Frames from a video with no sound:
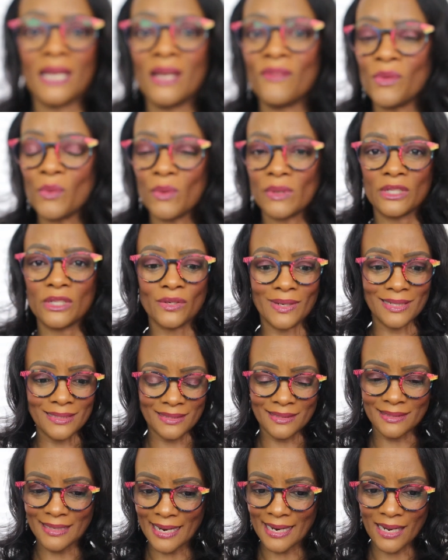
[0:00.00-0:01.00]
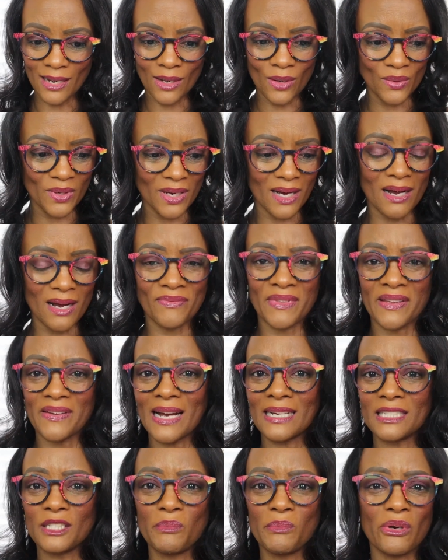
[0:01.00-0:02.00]
If you want to dress down, they
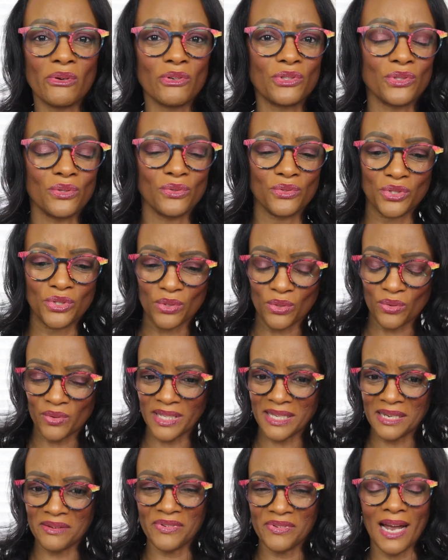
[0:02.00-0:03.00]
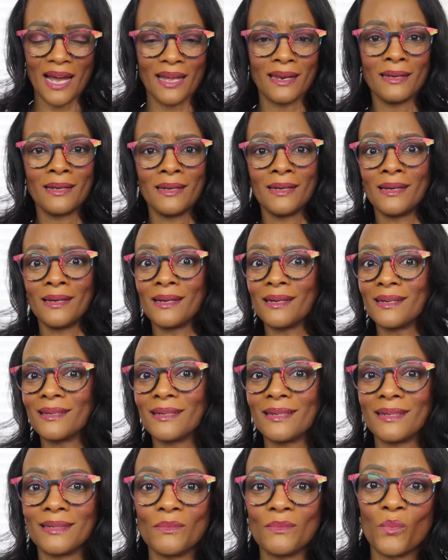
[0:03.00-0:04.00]
got spiritual jewelry. They've got
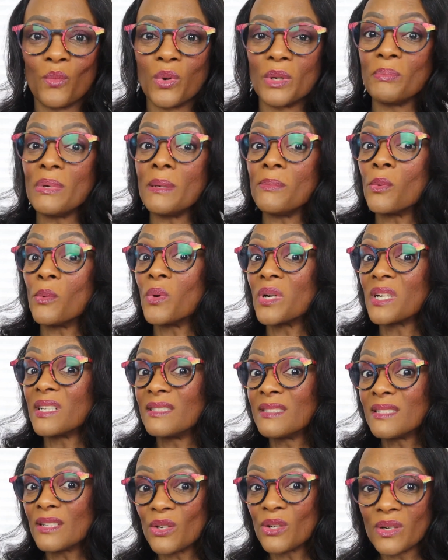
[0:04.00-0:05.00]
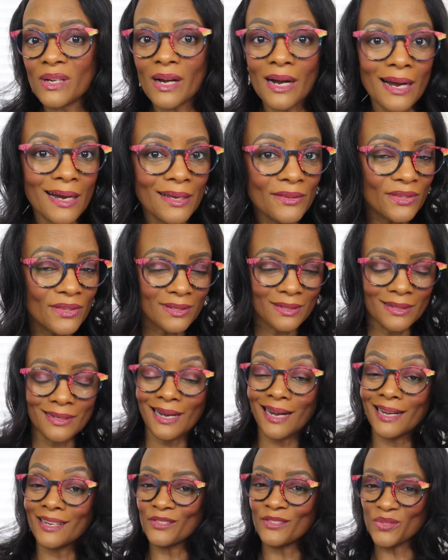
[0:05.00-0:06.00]
what people would consider goth
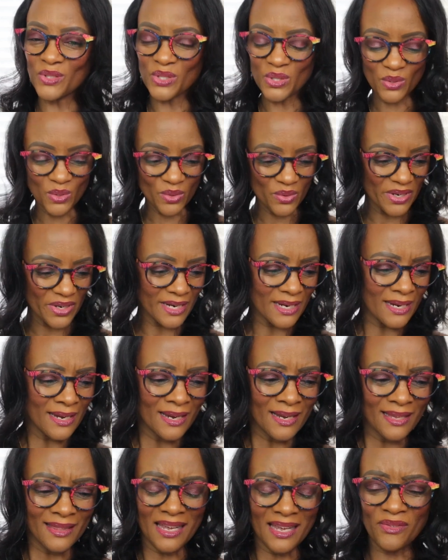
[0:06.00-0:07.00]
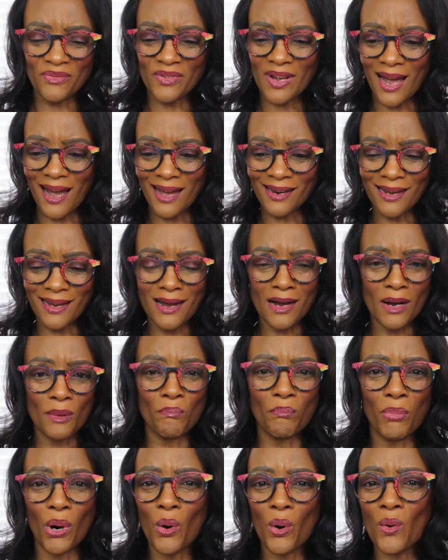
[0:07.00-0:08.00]
kind of jewelry. They've got
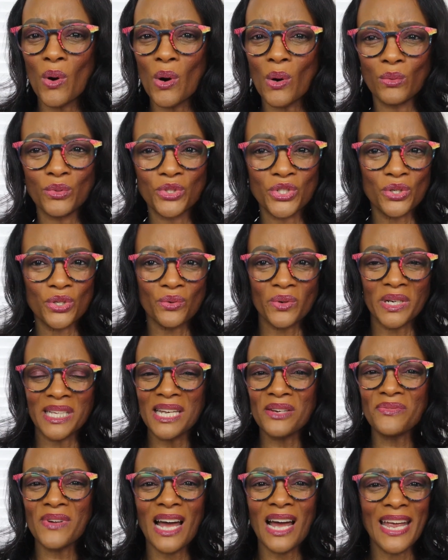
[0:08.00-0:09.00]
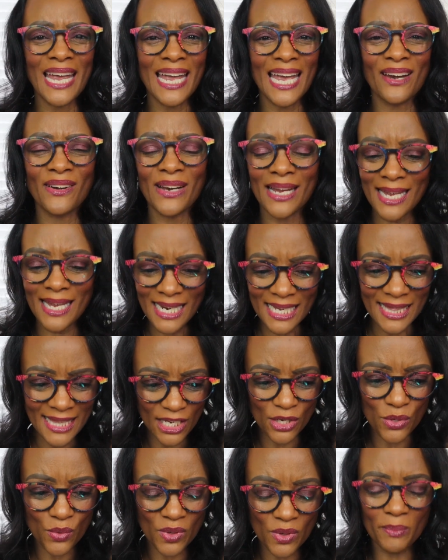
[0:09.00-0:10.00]
boho jewelry. They've got
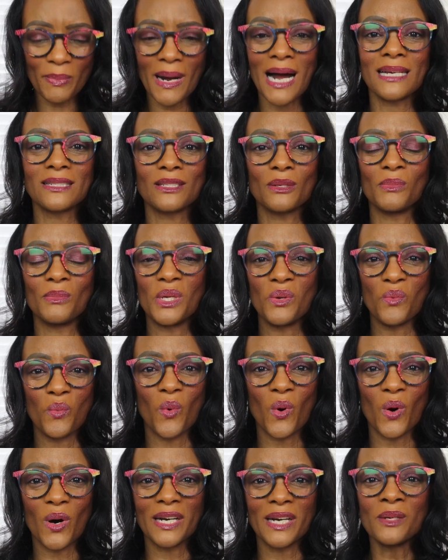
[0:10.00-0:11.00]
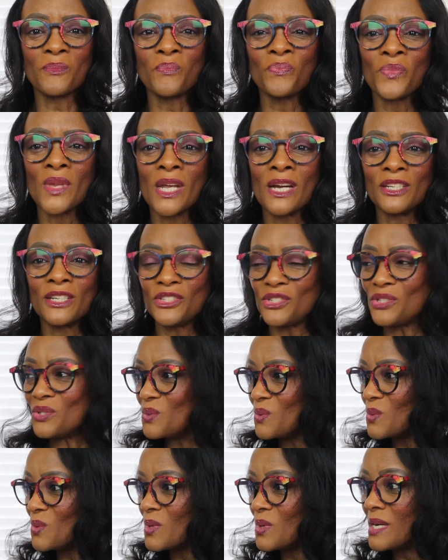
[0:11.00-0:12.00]
anything you could possibly want
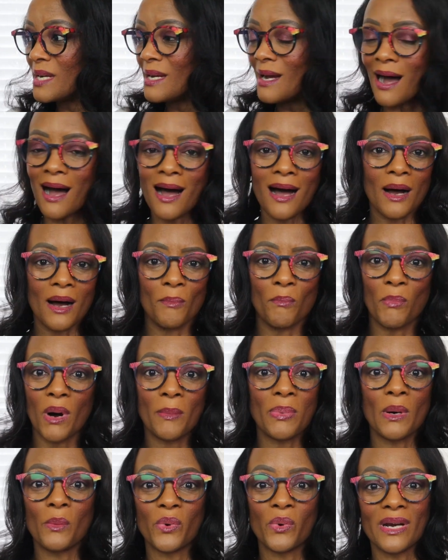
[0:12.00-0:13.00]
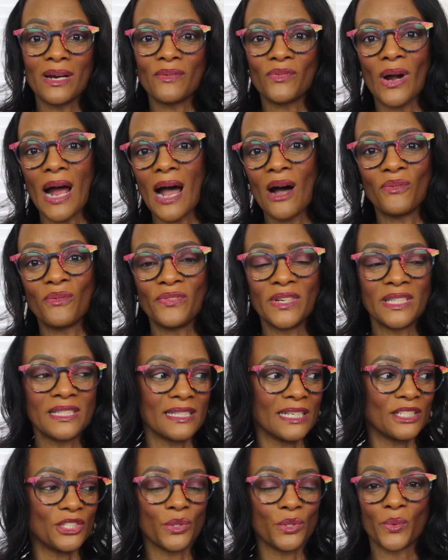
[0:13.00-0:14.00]
to bump up whatever outfits
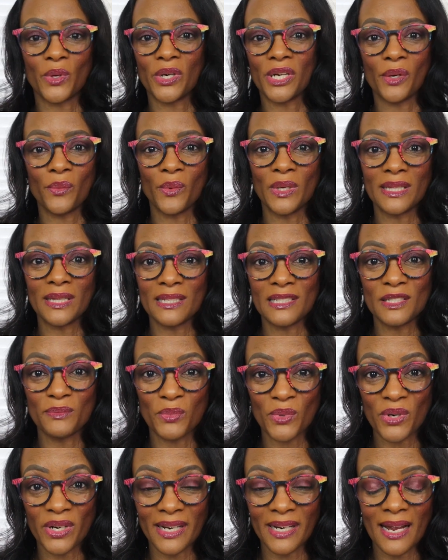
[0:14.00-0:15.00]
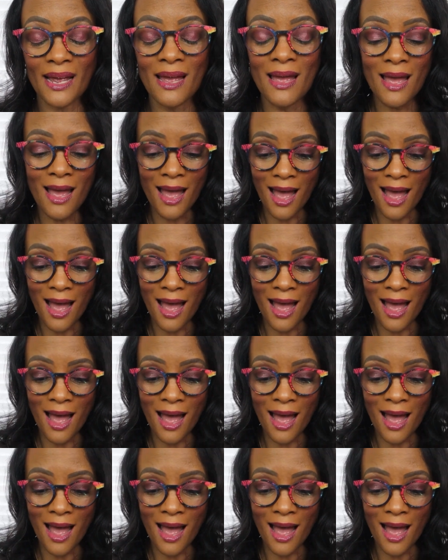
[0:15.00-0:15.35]
that you're working with this spring.